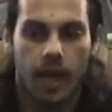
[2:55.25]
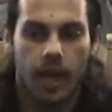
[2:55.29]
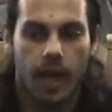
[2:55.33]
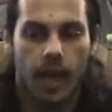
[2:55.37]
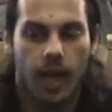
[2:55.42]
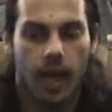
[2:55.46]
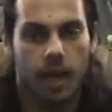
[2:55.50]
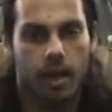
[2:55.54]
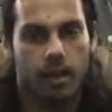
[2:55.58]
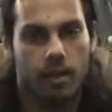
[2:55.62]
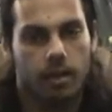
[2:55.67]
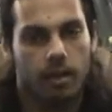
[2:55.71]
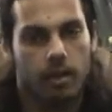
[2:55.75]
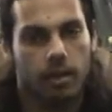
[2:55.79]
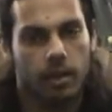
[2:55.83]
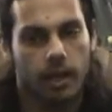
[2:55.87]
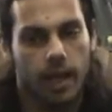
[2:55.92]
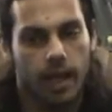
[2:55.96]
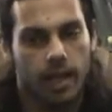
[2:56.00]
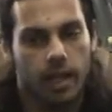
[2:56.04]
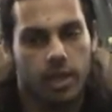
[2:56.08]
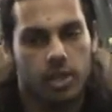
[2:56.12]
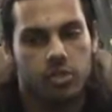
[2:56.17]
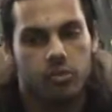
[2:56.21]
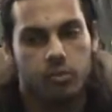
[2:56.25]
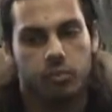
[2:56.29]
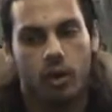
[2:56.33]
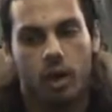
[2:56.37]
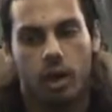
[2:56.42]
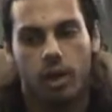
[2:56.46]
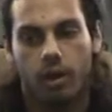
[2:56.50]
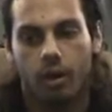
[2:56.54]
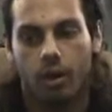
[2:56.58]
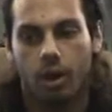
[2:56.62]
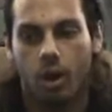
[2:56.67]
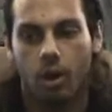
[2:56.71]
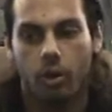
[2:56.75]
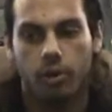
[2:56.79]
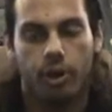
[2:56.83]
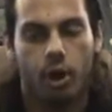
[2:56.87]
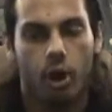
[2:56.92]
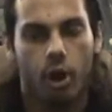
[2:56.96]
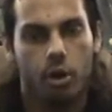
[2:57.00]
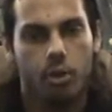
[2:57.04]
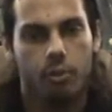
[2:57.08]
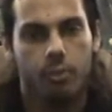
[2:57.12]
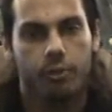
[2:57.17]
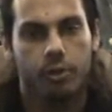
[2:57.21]
and let us run our own
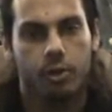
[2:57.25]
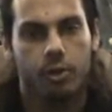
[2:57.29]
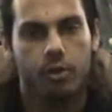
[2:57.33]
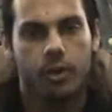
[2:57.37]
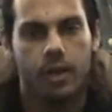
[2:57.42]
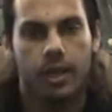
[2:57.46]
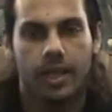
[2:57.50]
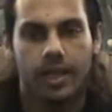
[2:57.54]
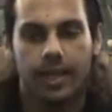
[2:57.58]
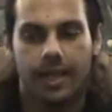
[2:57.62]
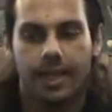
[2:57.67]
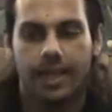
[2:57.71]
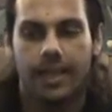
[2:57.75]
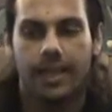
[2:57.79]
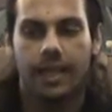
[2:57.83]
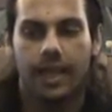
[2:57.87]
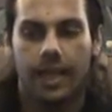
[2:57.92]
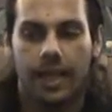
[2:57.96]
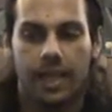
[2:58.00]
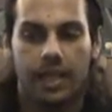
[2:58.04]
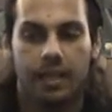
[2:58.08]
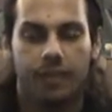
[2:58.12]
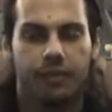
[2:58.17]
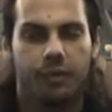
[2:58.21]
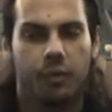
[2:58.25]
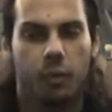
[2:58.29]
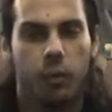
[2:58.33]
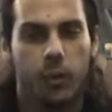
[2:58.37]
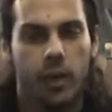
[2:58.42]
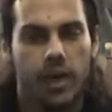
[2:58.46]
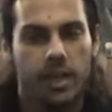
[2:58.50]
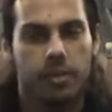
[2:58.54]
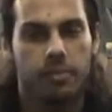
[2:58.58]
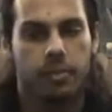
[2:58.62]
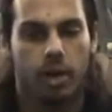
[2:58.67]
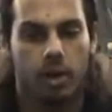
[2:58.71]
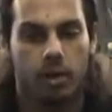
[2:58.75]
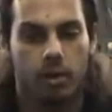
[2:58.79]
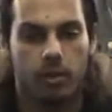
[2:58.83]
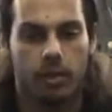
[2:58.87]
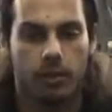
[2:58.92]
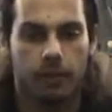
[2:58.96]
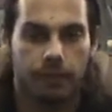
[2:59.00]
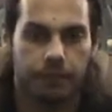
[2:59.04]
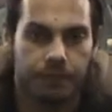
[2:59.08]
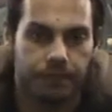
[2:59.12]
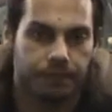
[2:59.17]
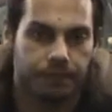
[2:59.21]
homebrew in native Wii mode.